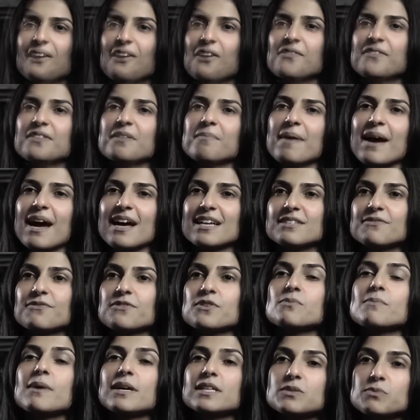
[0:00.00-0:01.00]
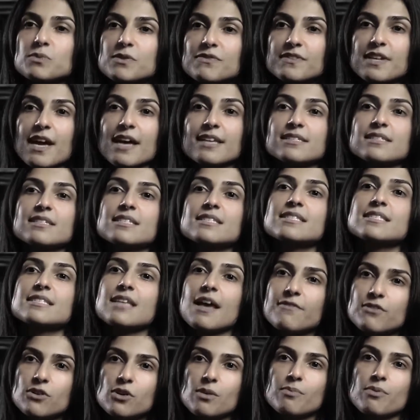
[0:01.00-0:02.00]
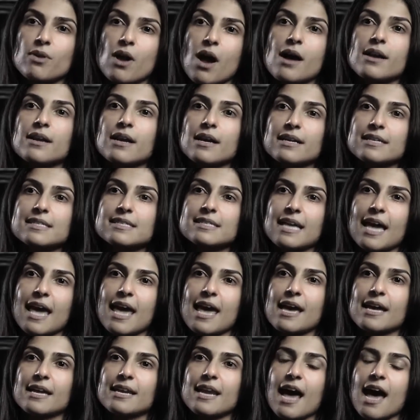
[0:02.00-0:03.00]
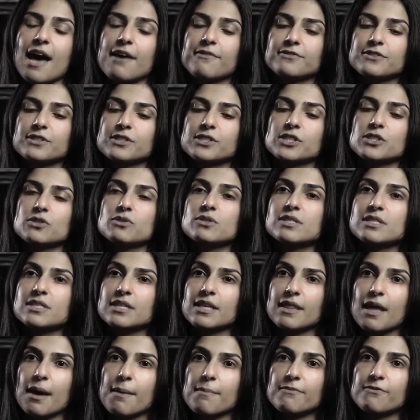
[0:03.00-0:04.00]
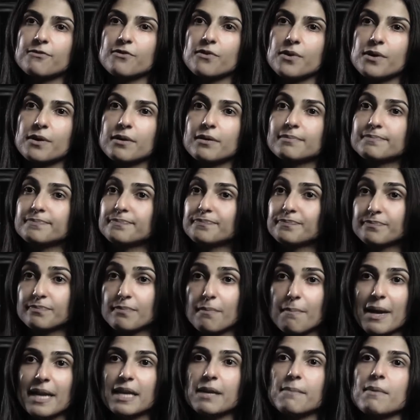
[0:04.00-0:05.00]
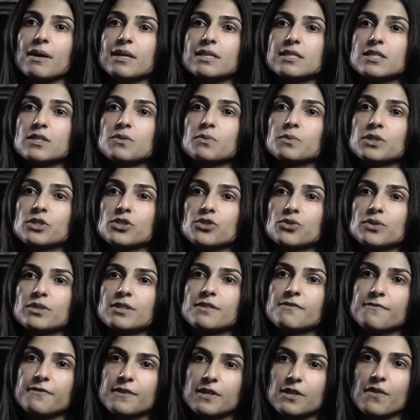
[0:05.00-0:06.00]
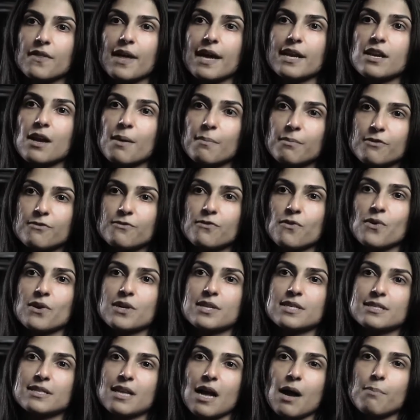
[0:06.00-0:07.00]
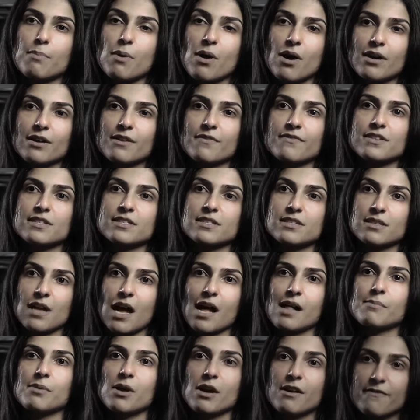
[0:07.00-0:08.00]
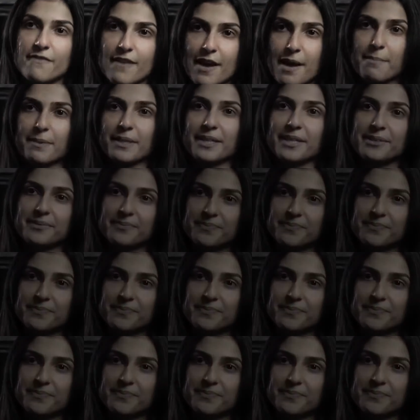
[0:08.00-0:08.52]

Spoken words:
Over the past few months, we've tested several products, and after using them for many months, we truly feel that number 4 is now part of the Style Bar family.